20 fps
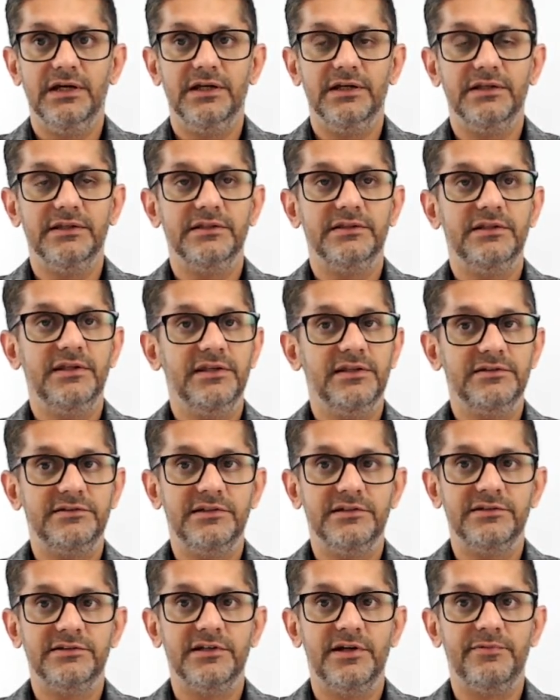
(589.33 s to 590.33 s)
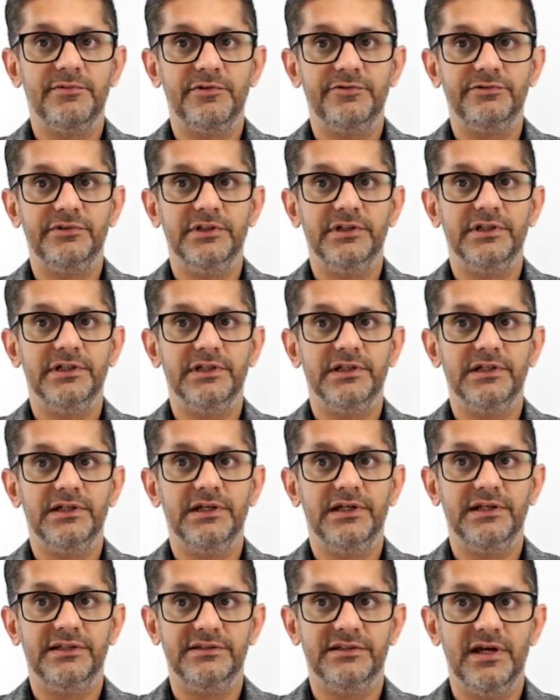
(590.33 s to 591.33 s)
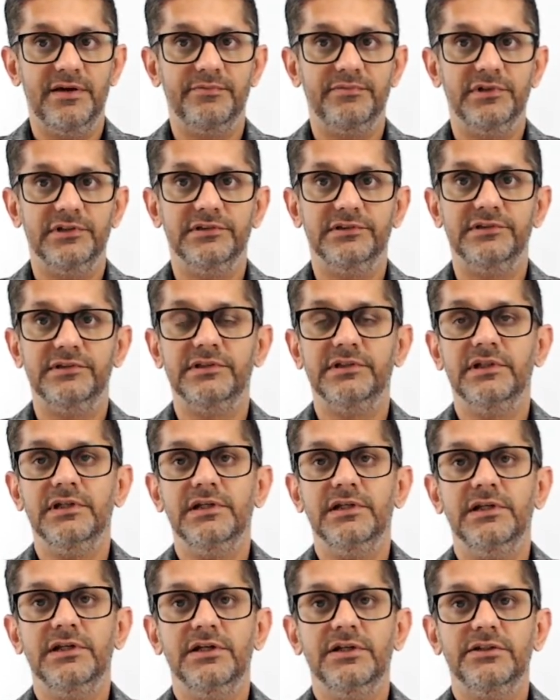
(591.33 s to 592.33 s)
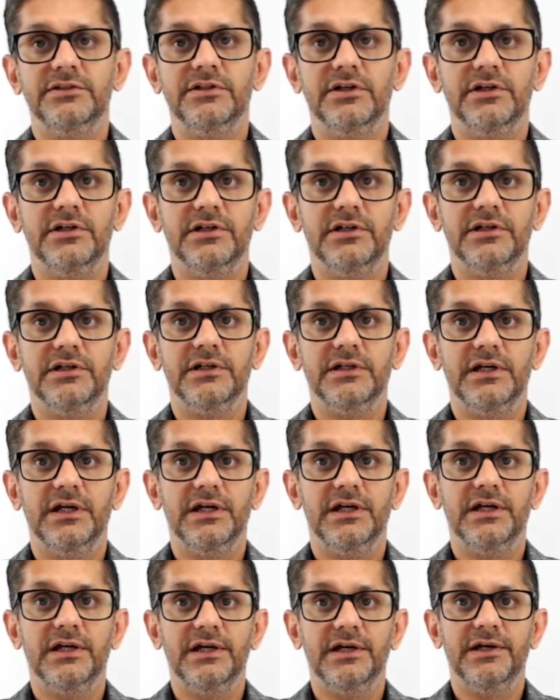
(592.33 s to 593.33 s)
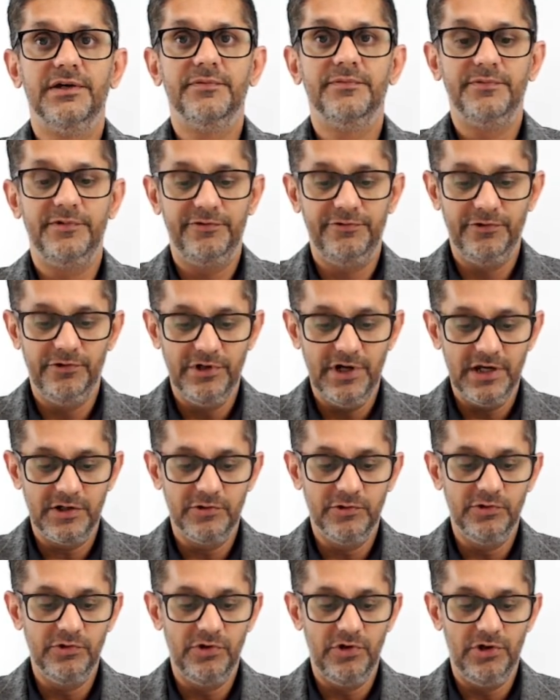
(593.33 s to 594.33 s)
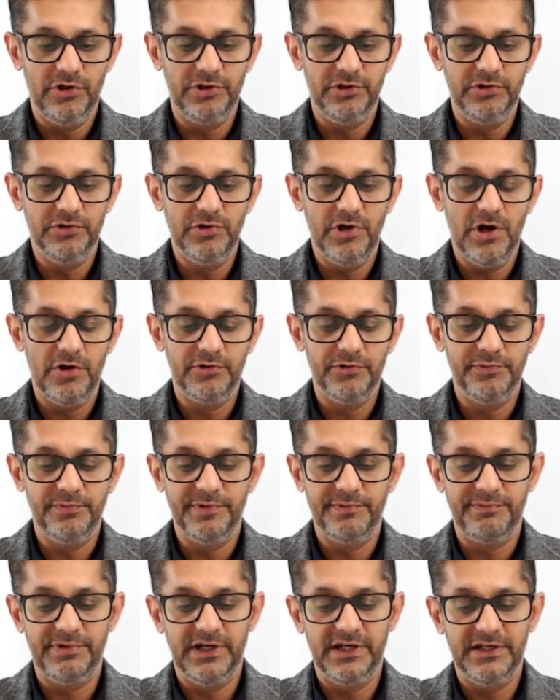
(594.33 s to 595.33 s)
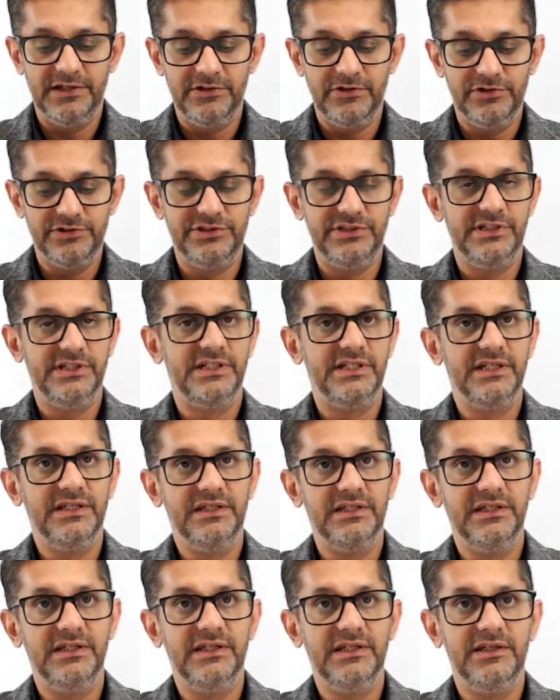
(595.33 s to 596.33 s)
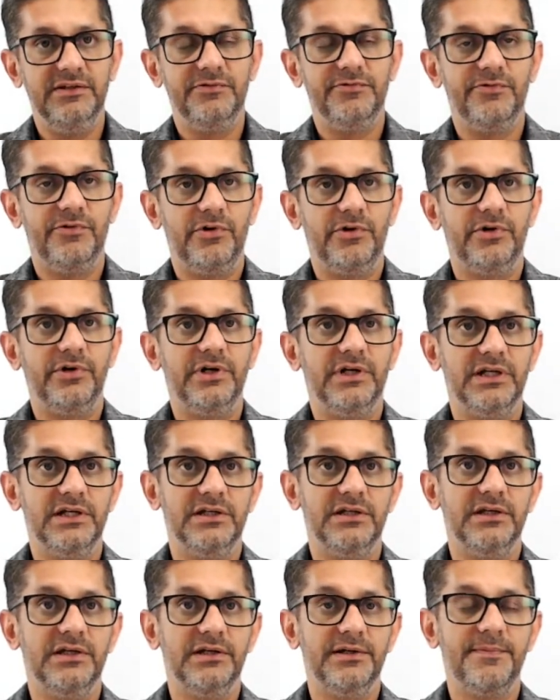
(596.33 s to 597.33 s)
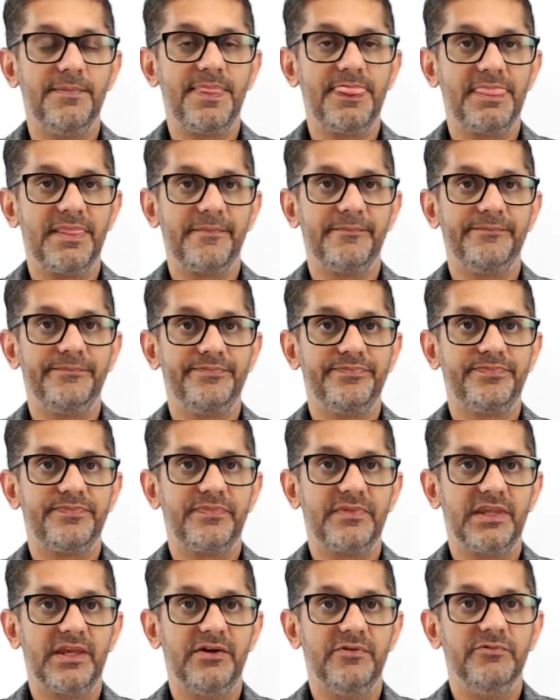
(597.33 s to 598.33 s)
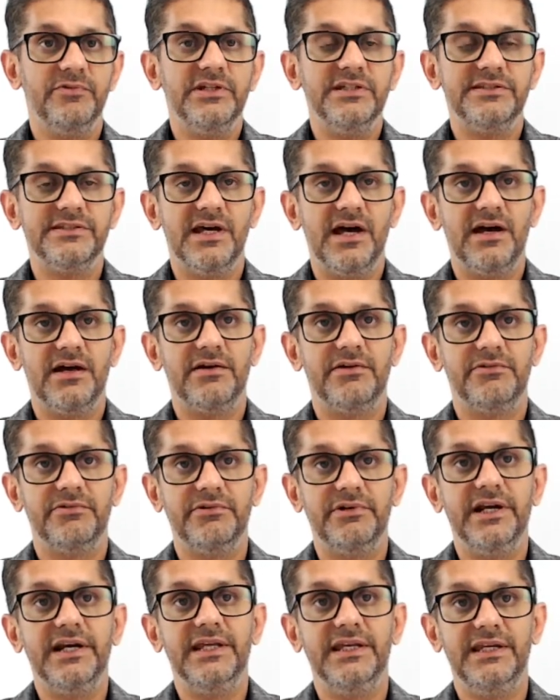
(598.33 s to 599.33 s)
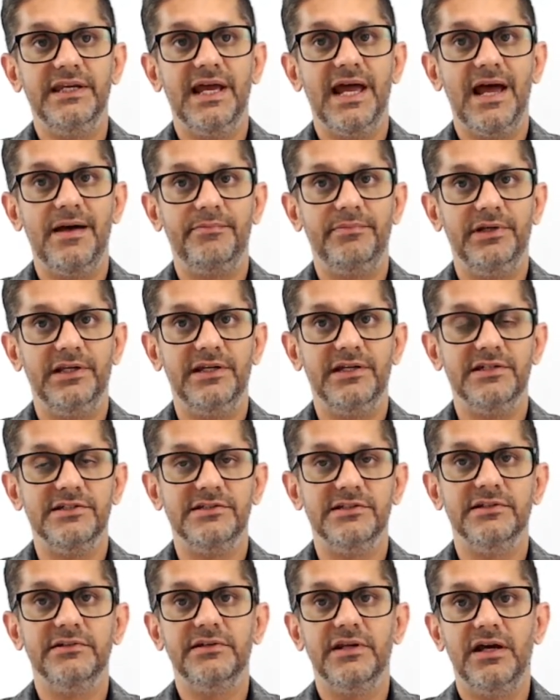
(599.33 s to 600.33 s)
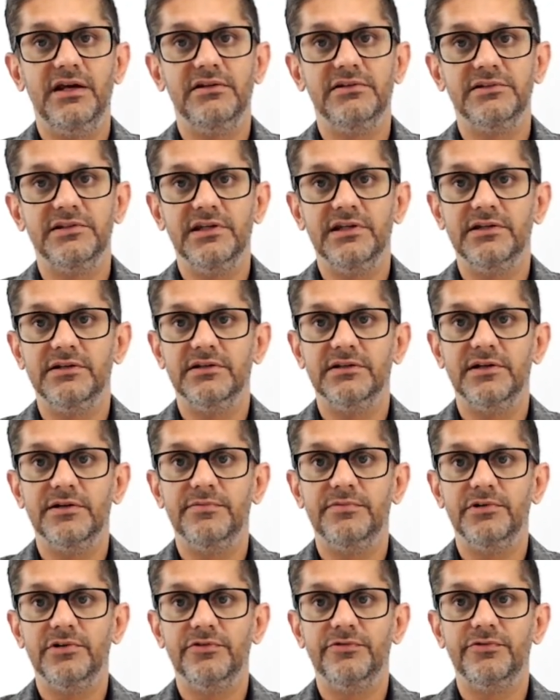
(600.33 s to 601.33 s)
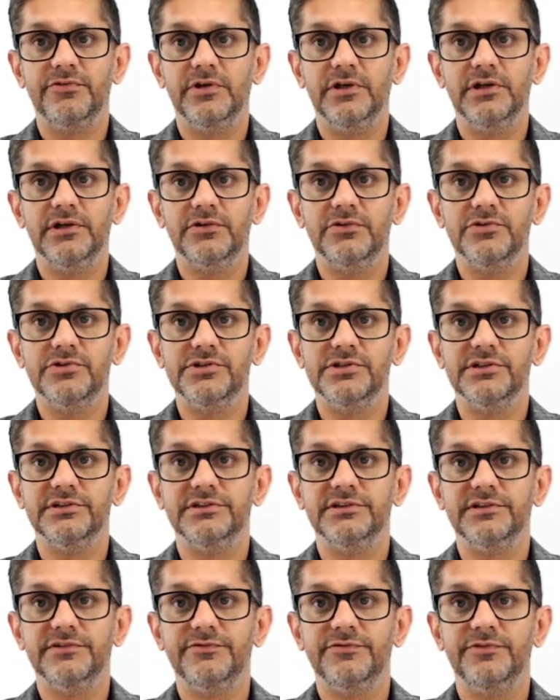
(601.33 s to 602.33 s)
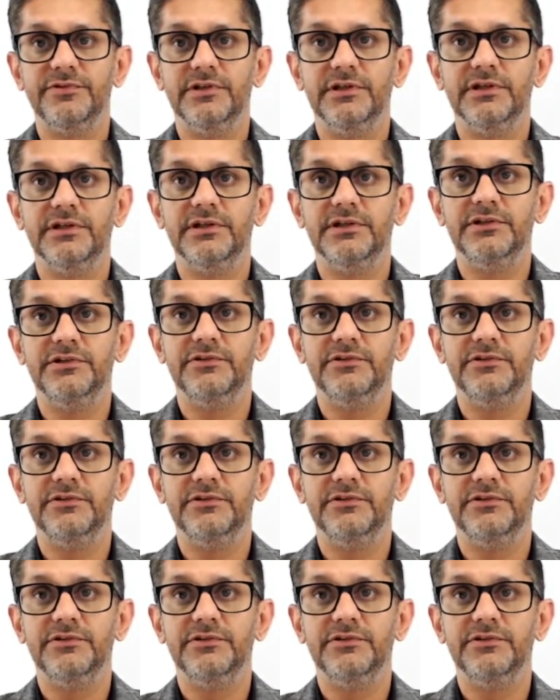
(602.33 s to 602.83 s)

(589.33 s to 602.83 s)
These are just some of the examples. So before I go on to how to prepare your GTE for a visa ready application, I'll take a couple of questions if you